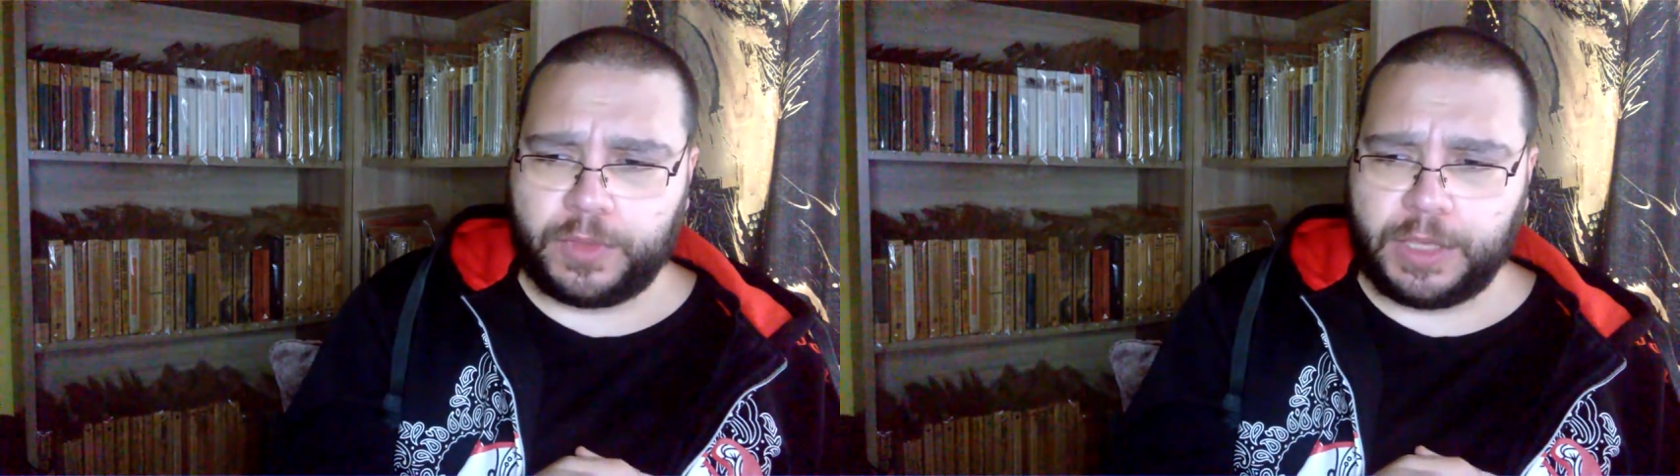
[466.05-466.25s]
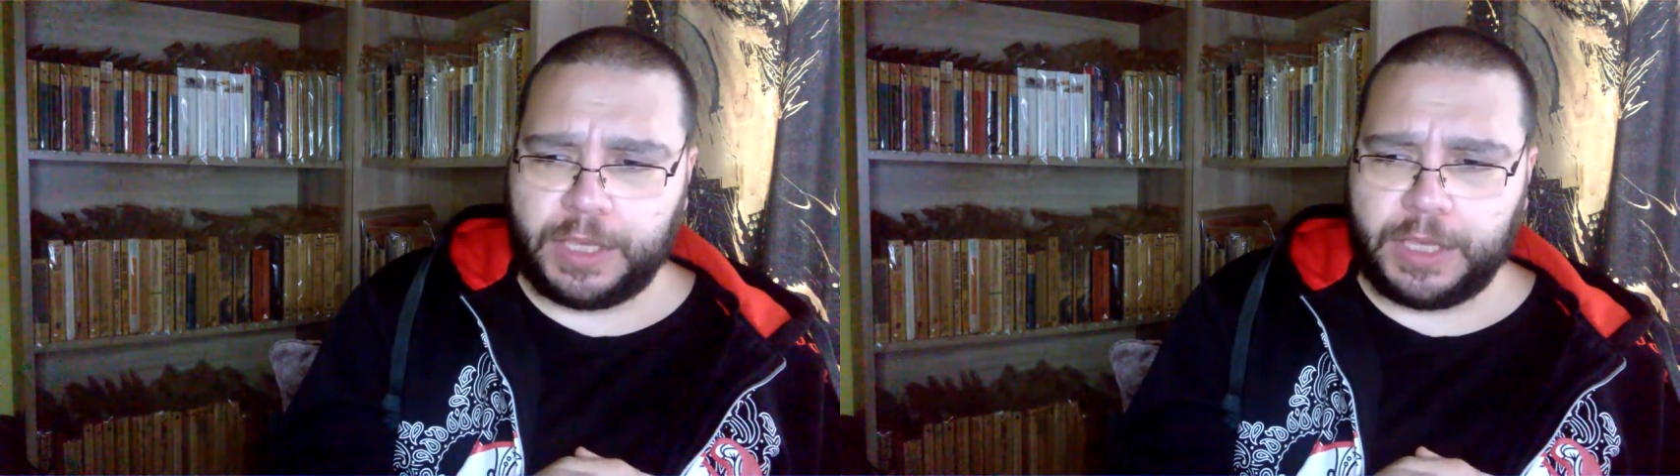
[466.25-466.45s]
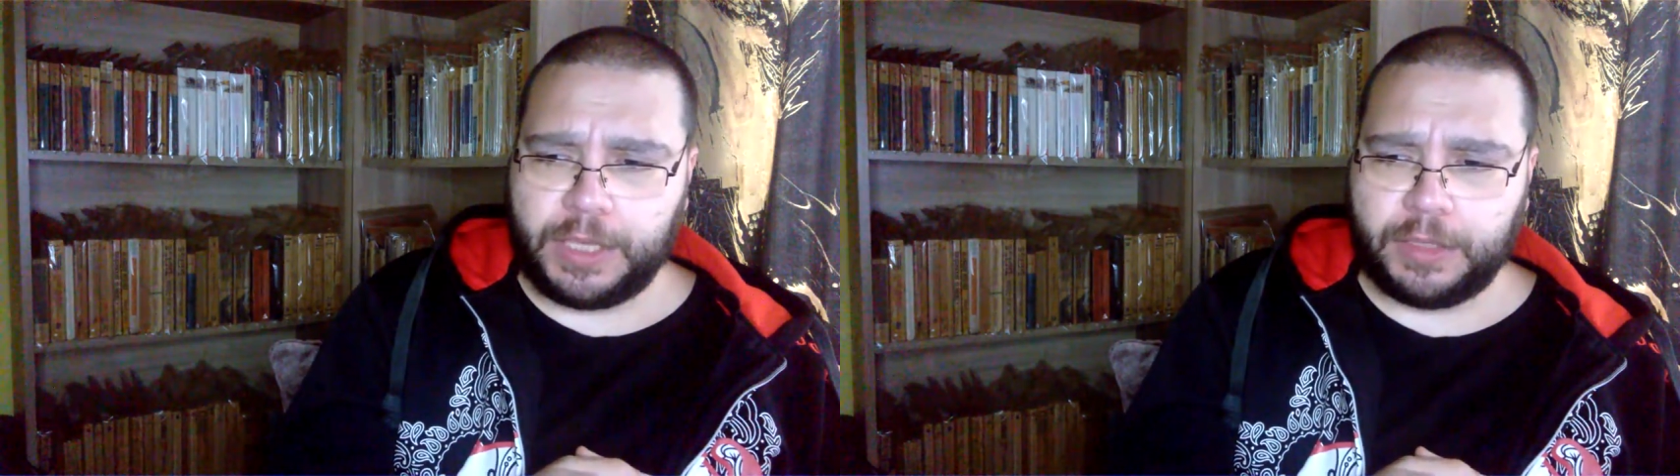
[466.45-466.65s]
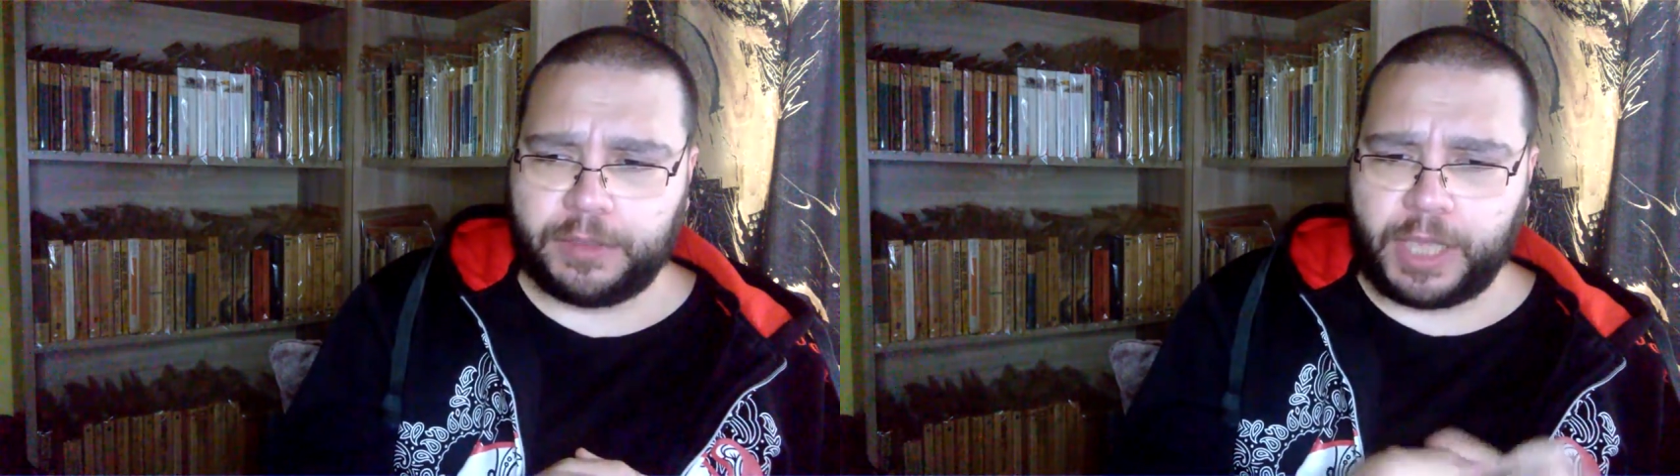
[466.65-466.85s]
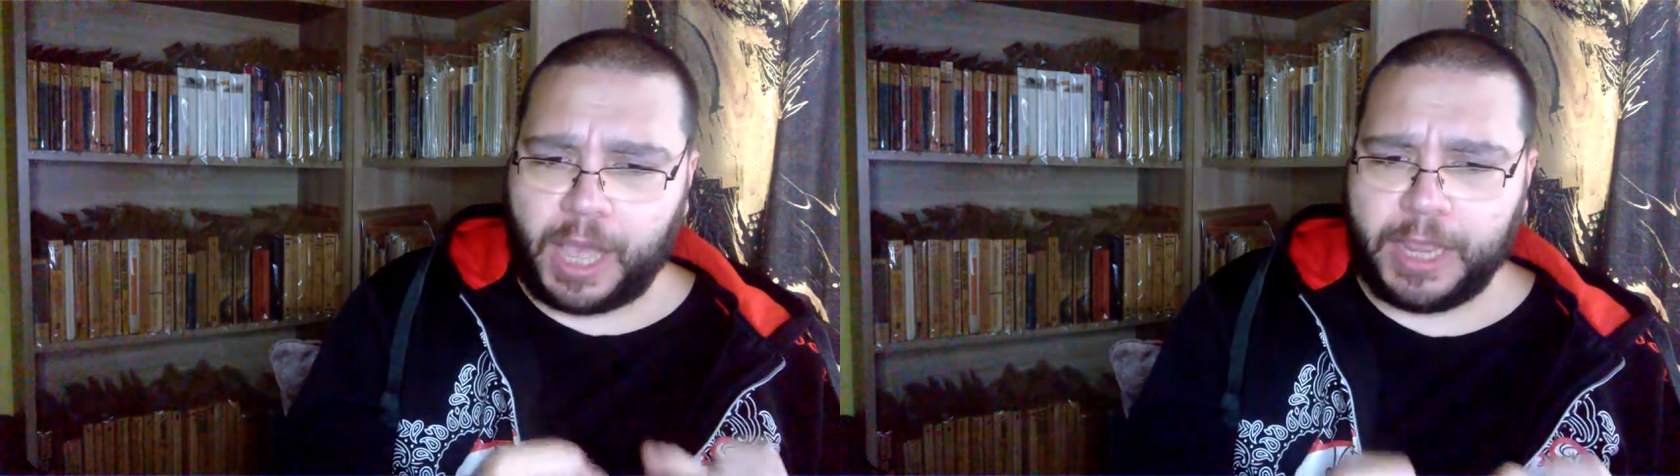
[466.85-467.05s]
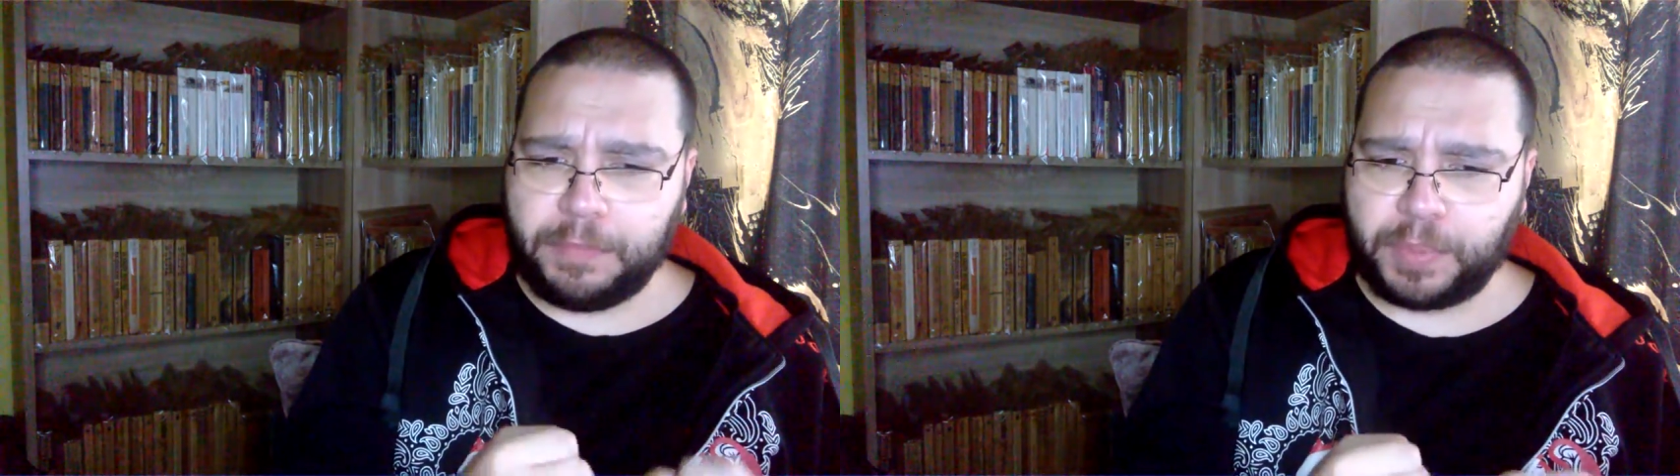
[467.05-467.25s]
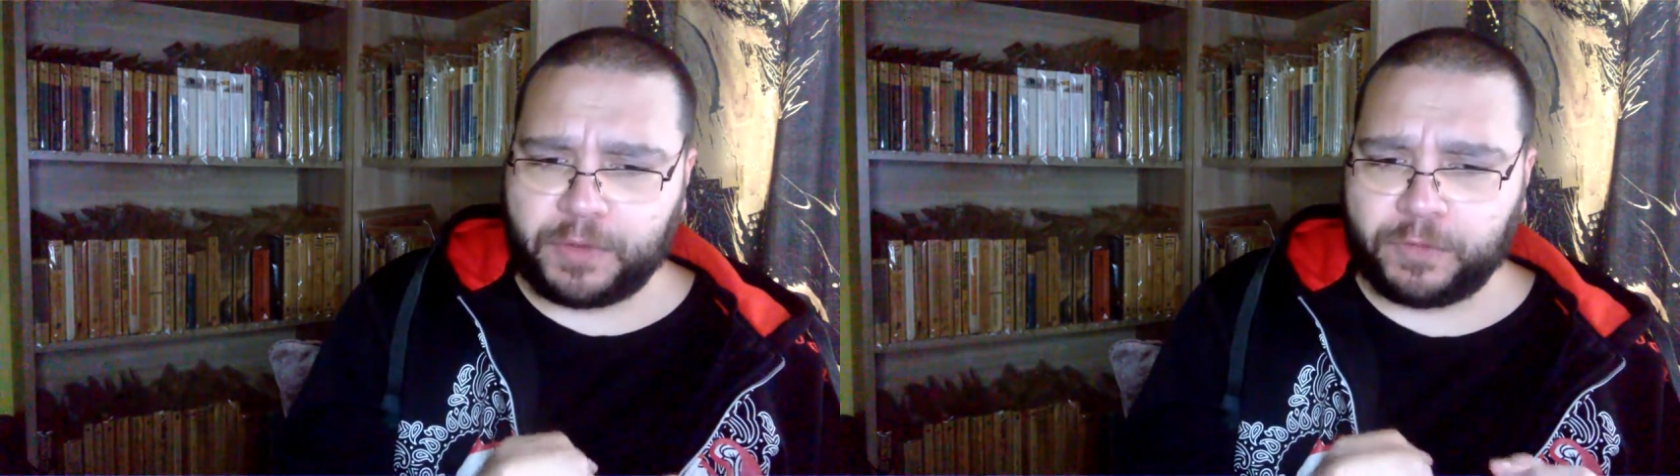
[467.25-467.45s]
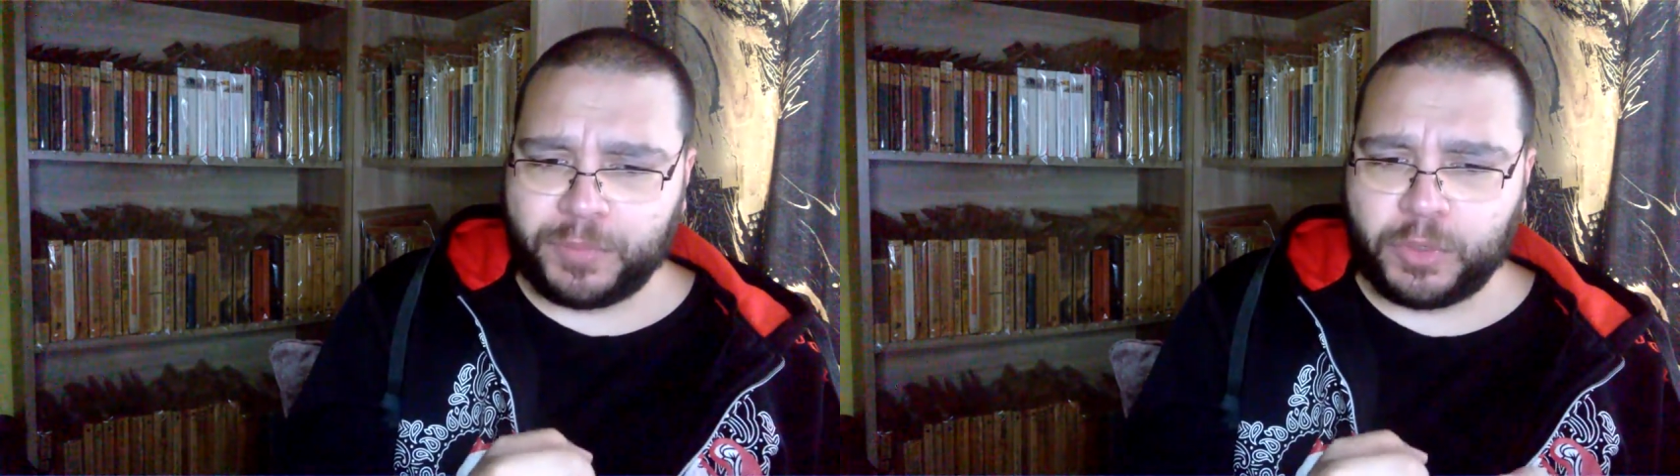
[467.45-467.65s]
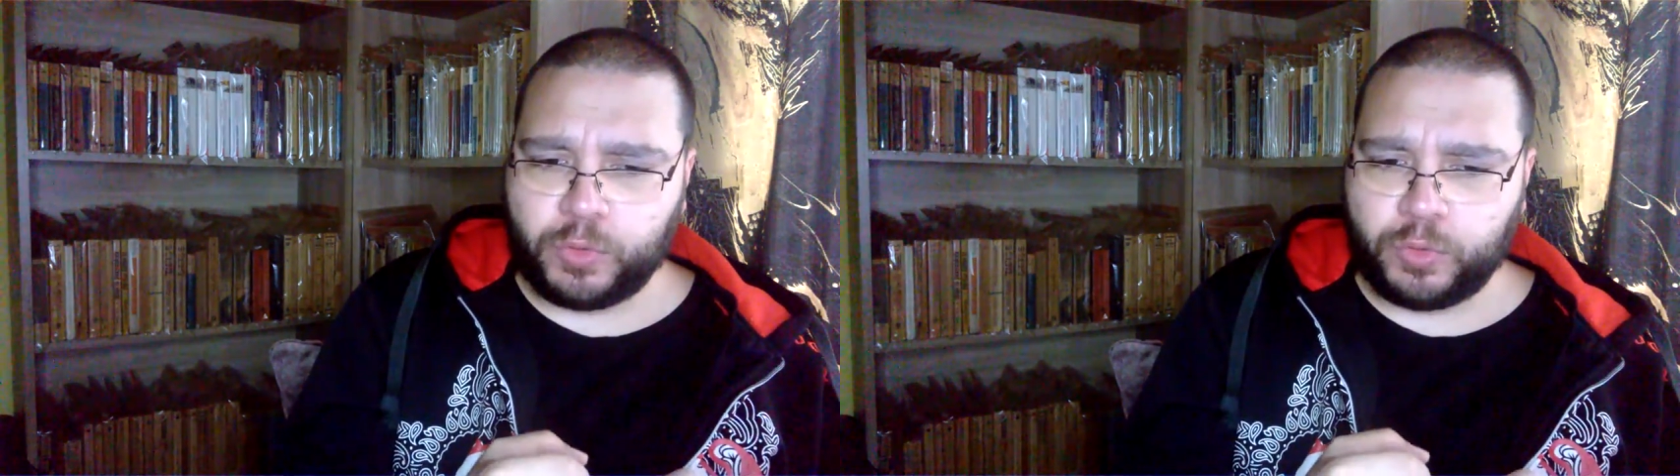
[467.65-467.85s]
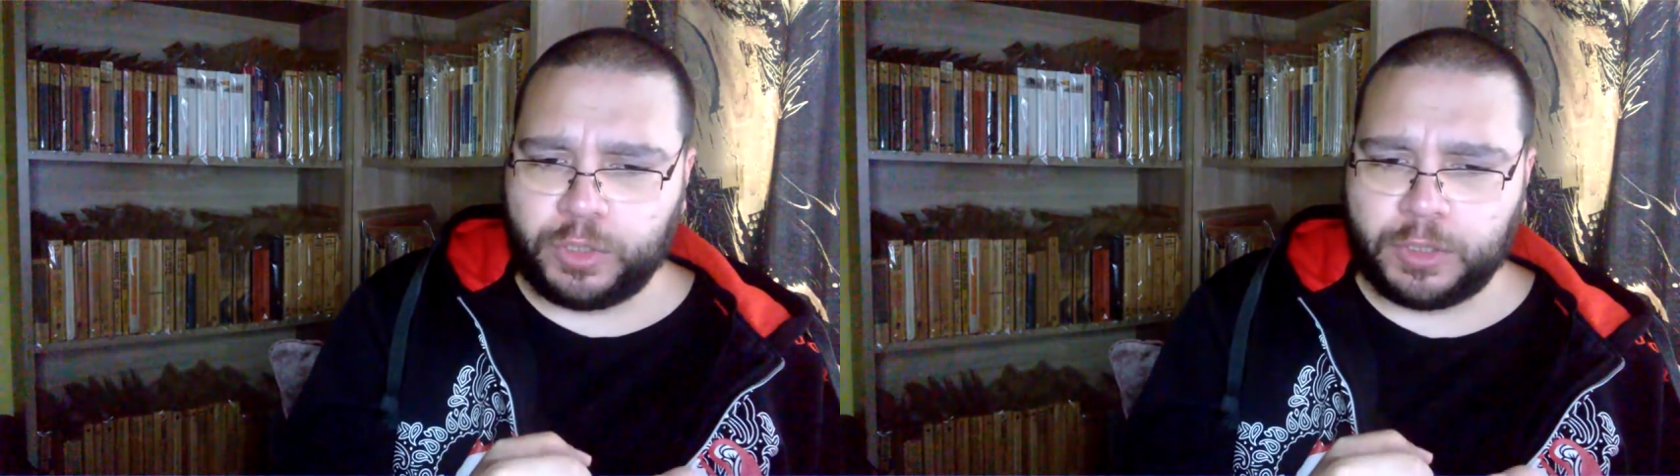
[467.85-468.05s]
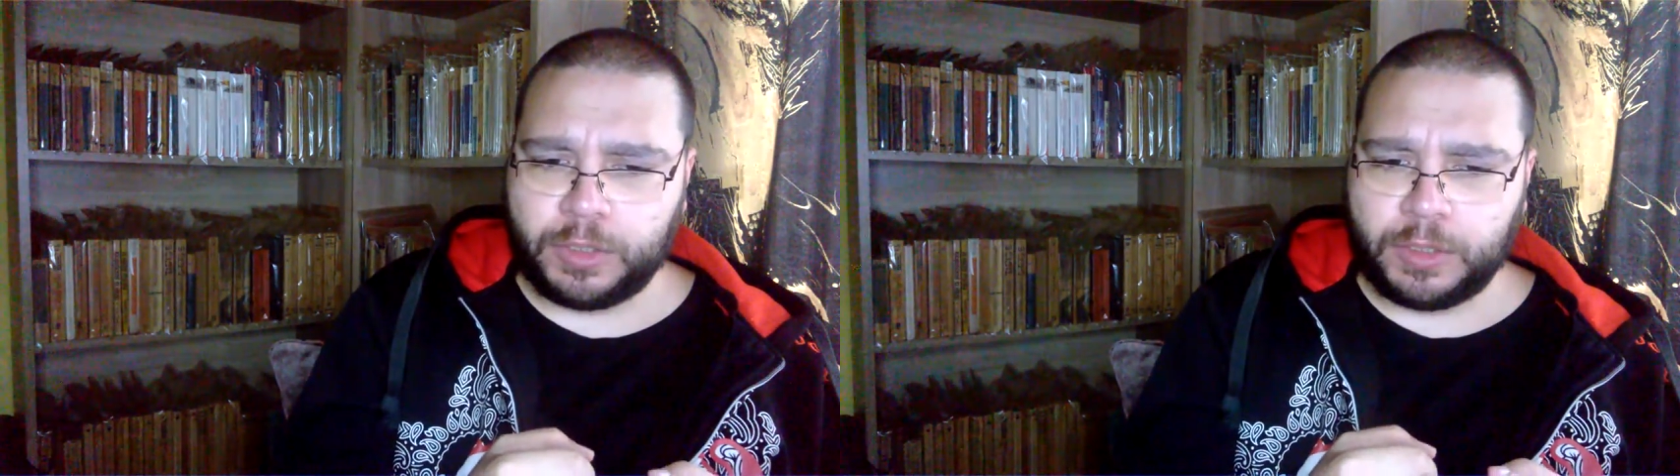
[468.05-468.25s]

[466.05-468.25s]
the type of mood